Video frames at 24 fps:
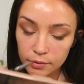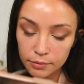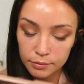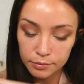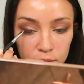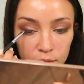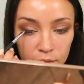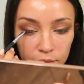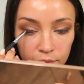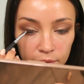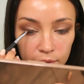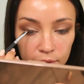
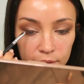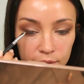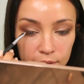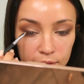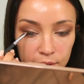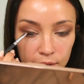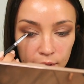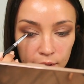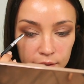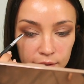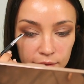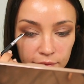So if you can
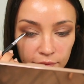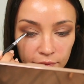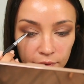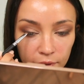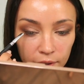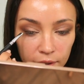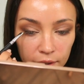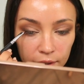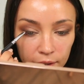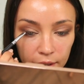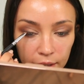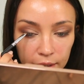see, it's
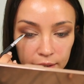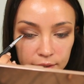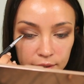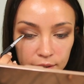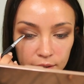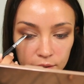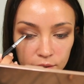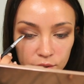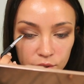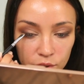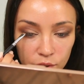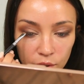very nice
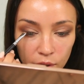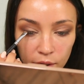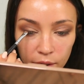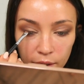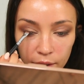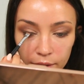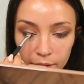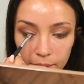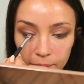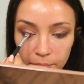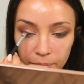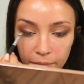and dark
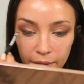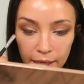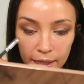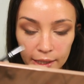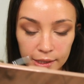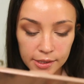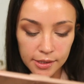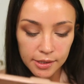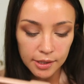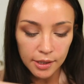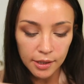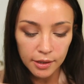at the
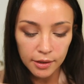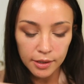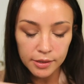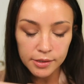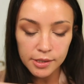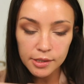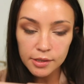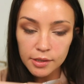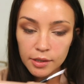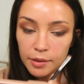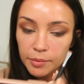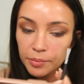base, and this
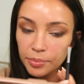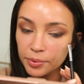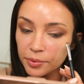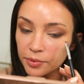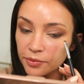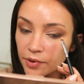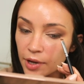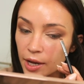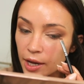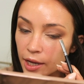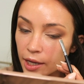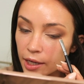is going to
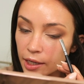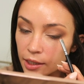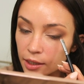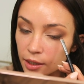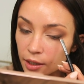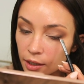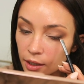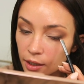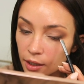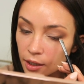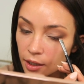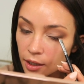
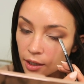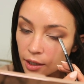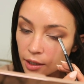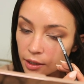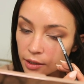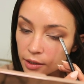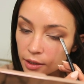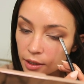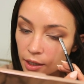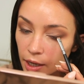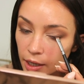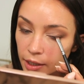provide a
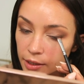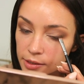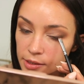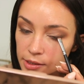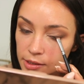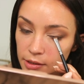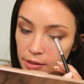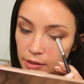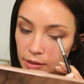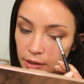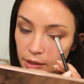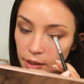
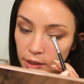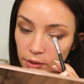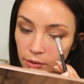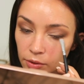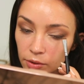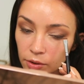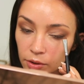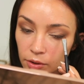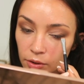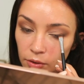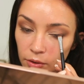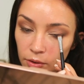nice
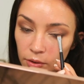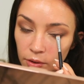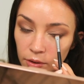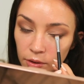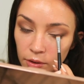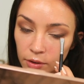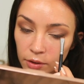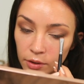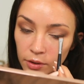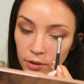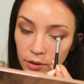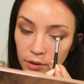little
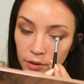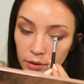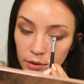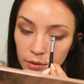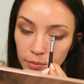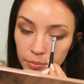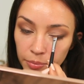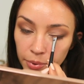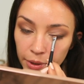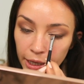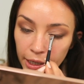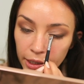
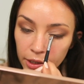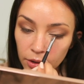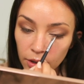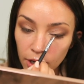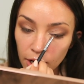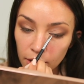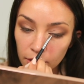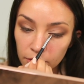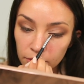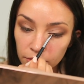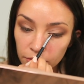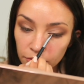
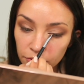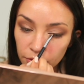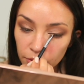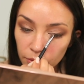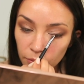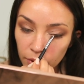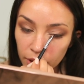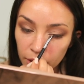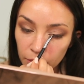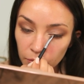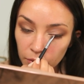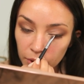background for
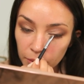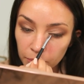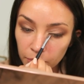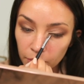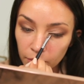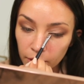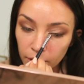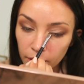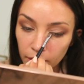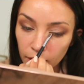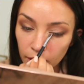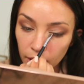when we
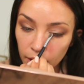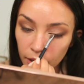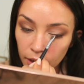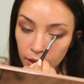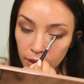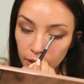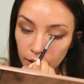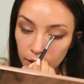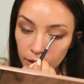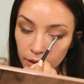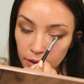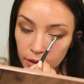put
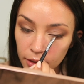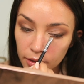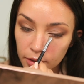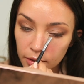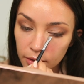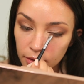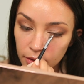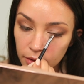our